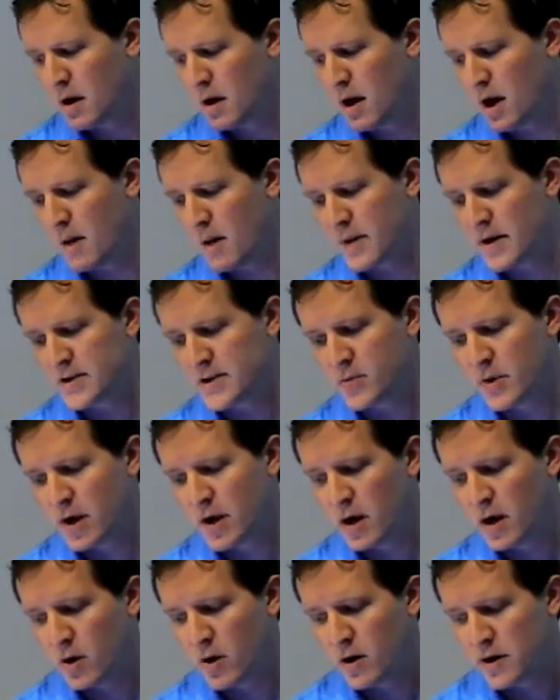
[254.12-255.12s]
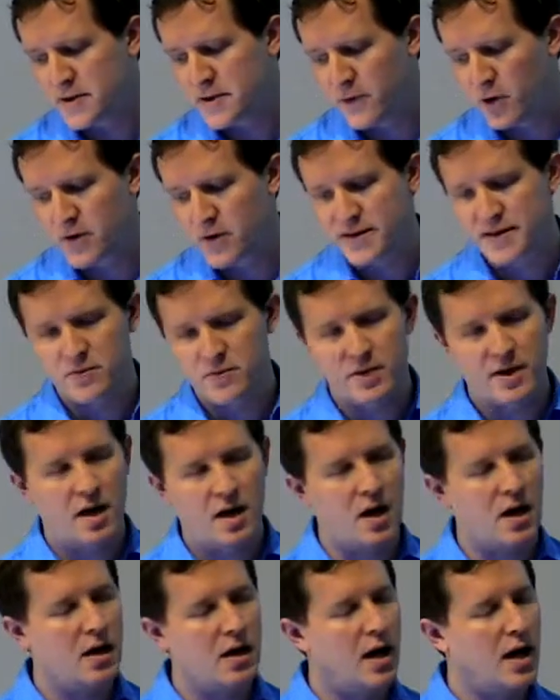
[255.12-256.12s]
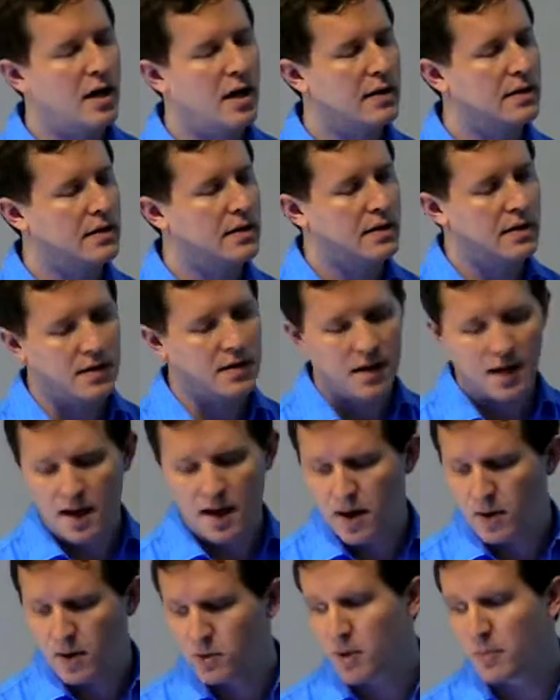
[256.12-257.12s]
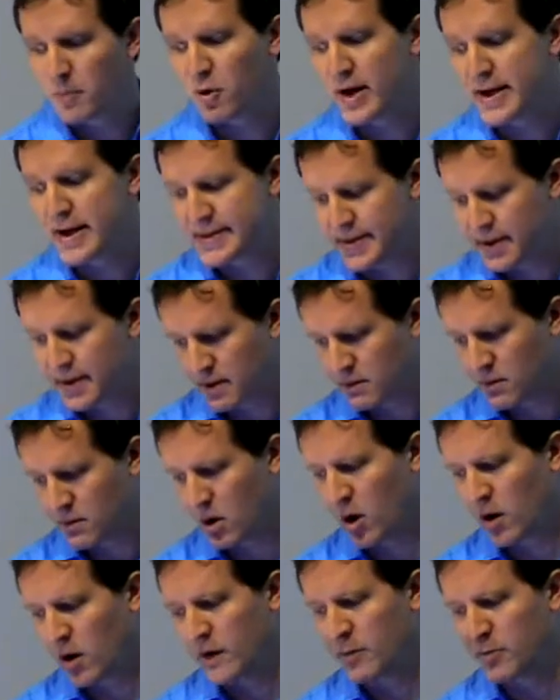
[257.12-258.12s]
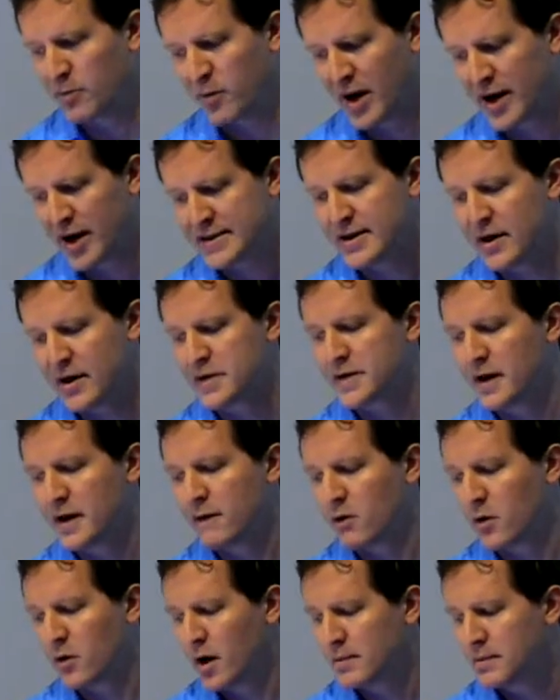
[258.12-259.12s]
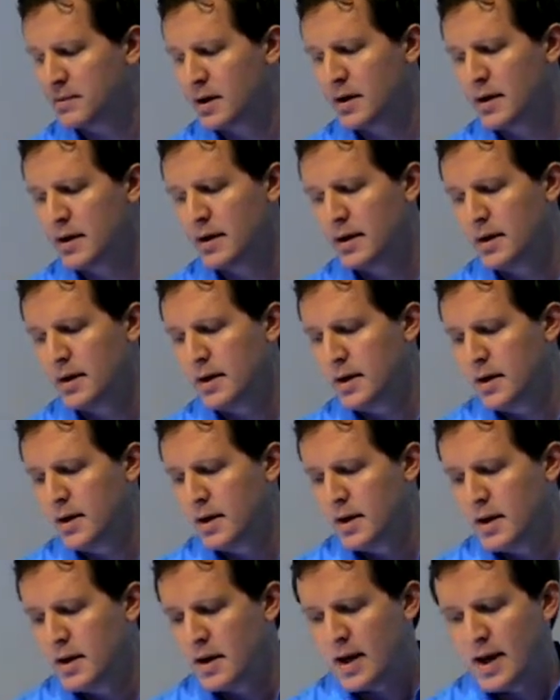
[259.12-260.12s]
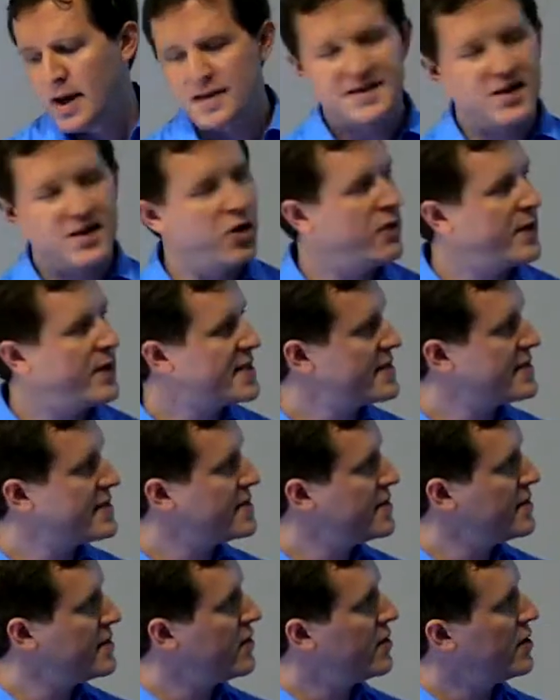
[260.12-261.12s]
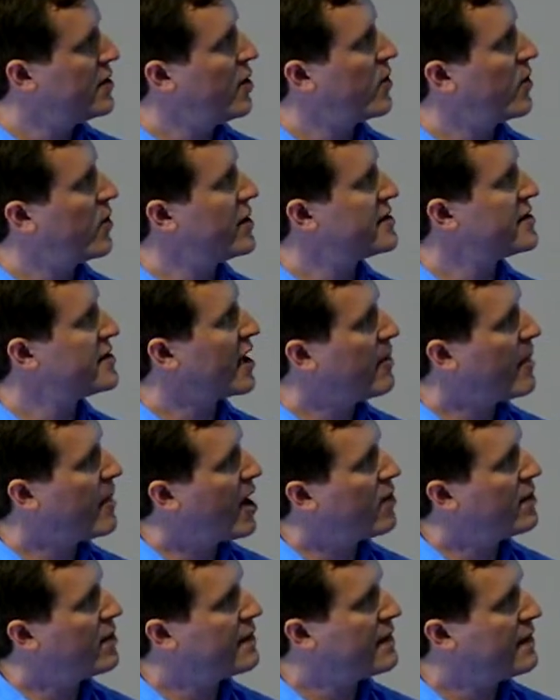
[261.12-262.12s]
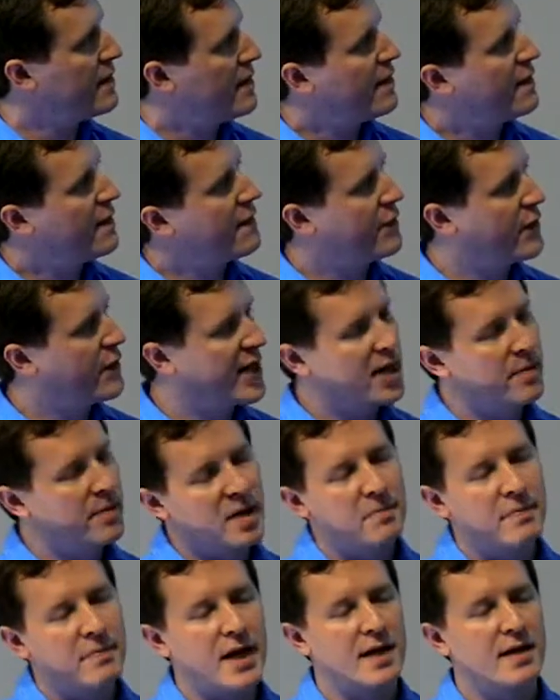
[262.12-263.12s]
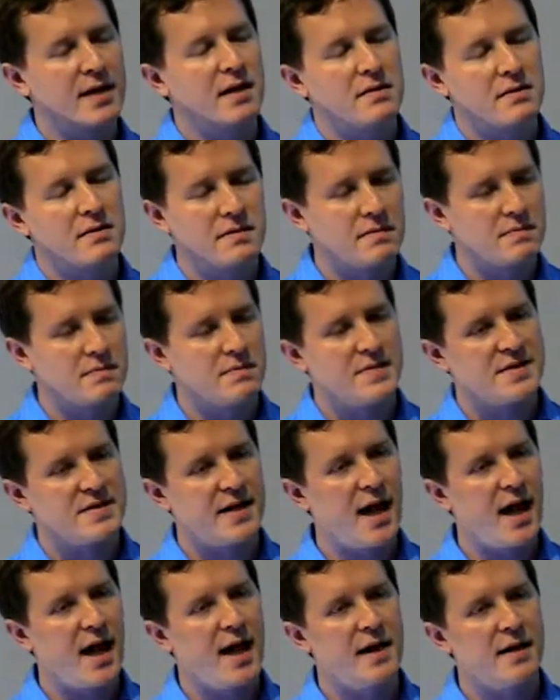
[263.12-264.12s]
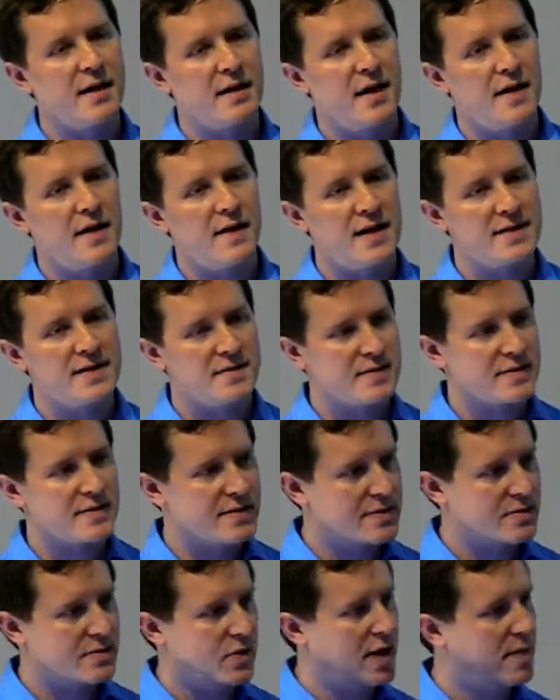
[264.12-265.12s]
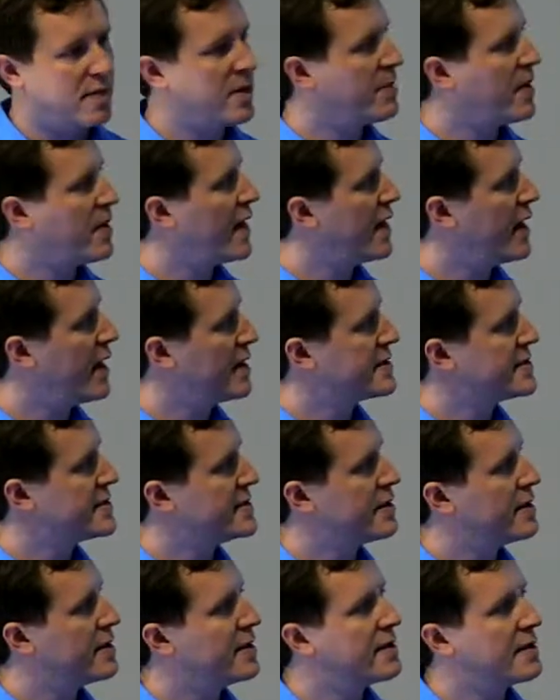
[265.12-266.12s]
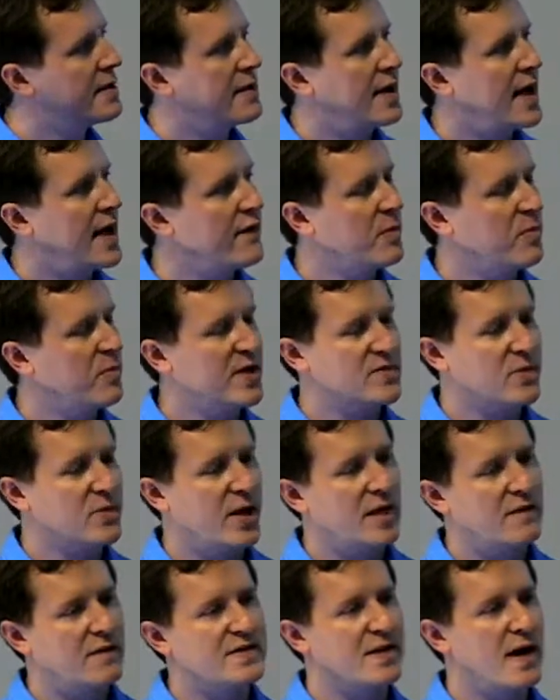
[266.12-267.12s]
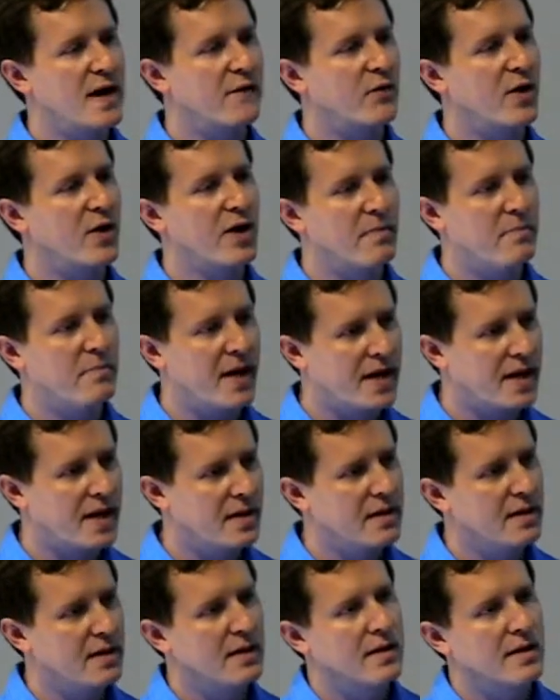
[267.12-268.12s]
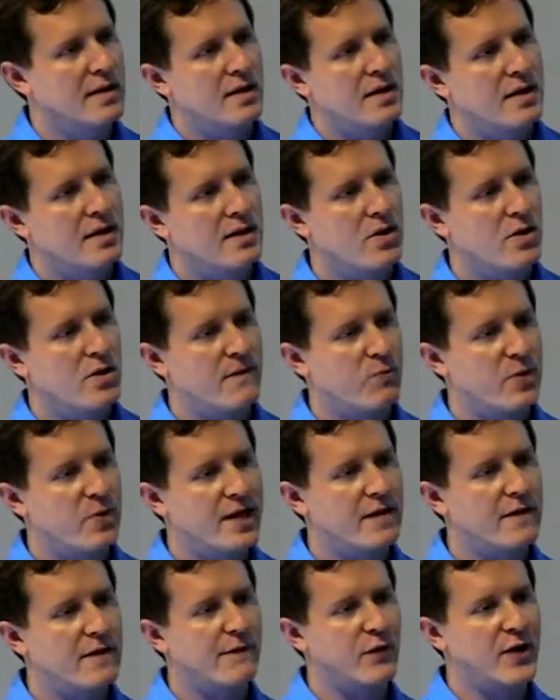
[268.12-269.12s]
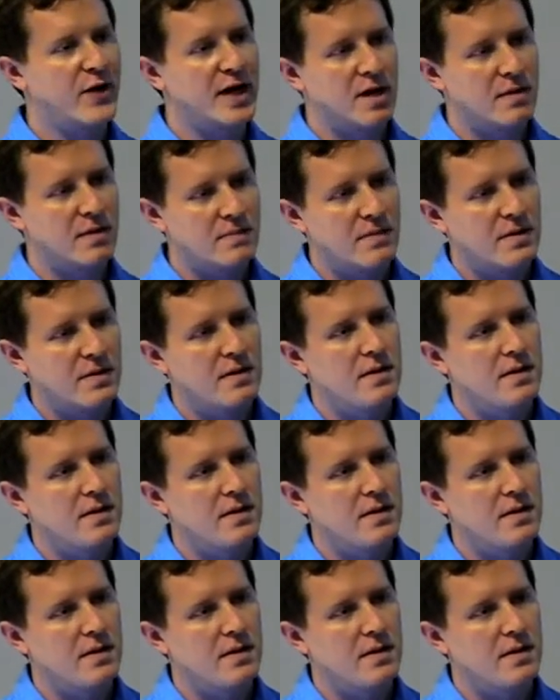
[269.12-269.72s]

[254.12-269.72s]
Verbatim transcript: um, as we are, or as focused as we are, on uh, replacing all of the proprietary software. And so that's, you know, we're going to talk about freedom embedded today, and, and that's what I mean by that is to every place where we have software embedded, you know, we need the freedom